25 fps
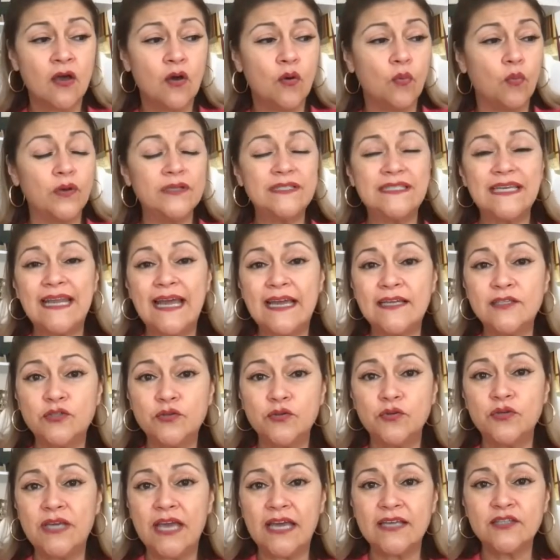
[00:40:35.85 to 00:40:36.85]
What did I do
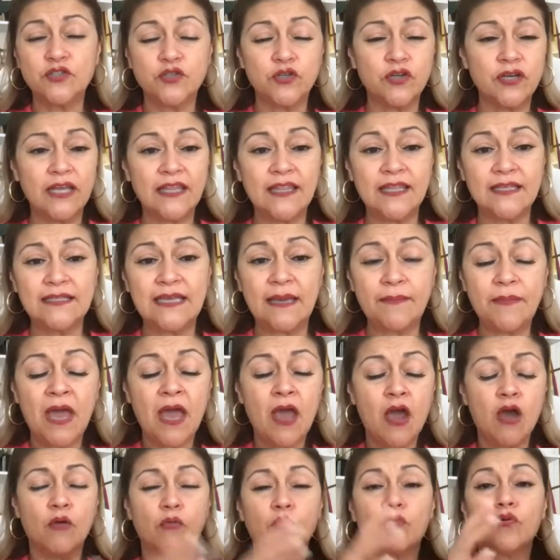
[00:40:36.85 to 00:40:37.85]
yesterday, the day?
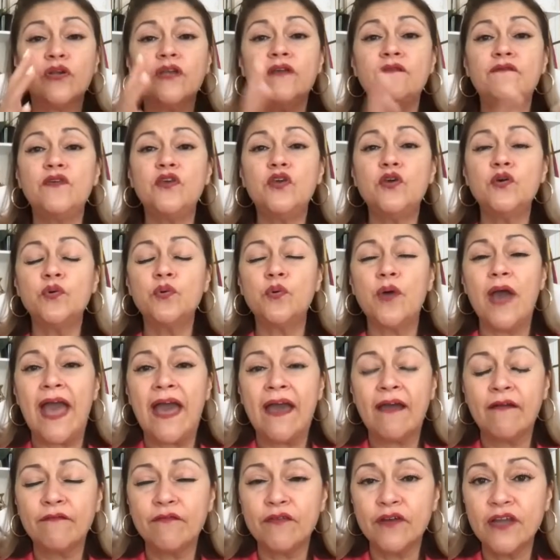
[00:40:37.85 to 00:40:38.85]
Review
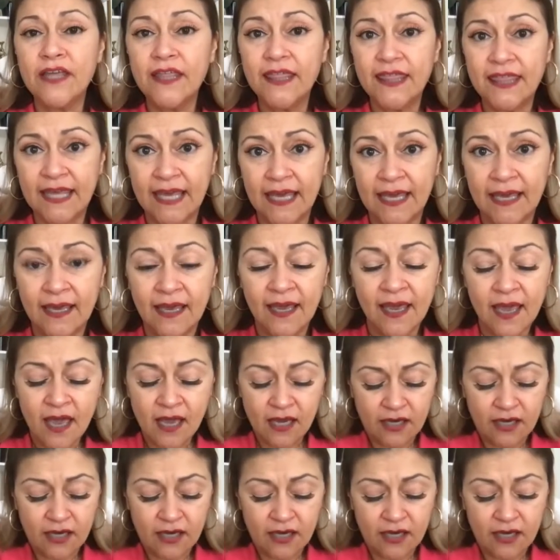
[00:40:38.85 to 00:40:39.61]
everything.